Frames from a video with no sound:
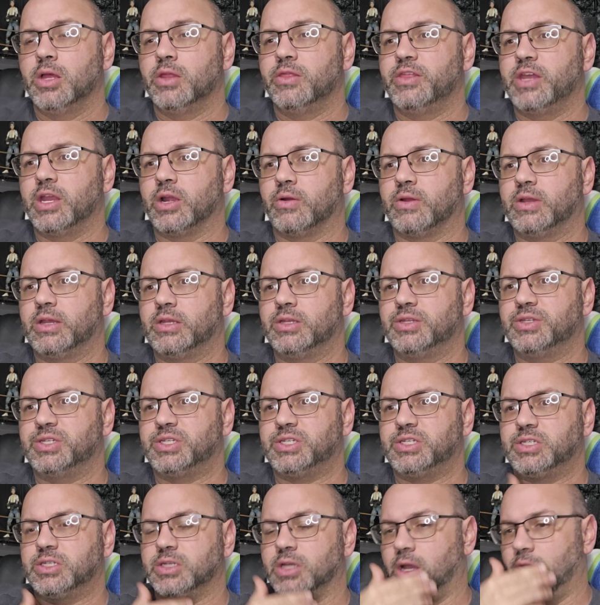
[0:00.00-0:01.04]
There
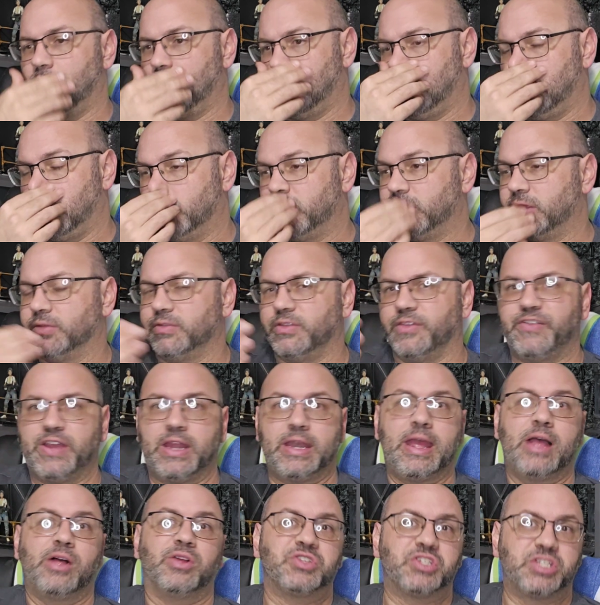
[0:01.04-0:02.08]
is the
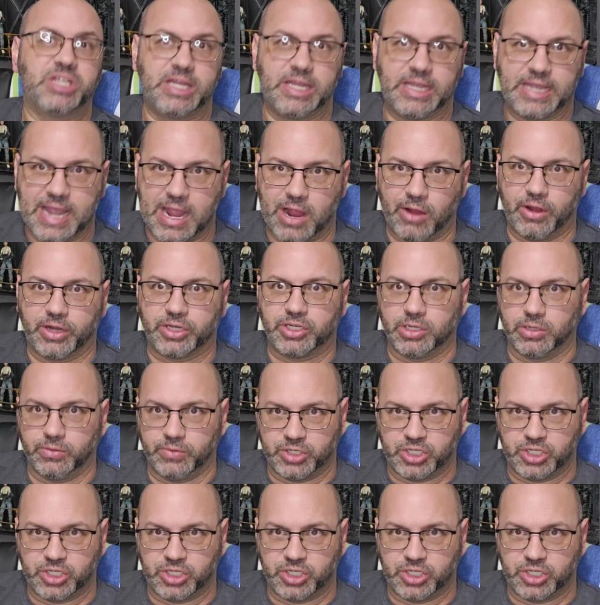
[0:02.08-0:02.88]
Van Helsing character,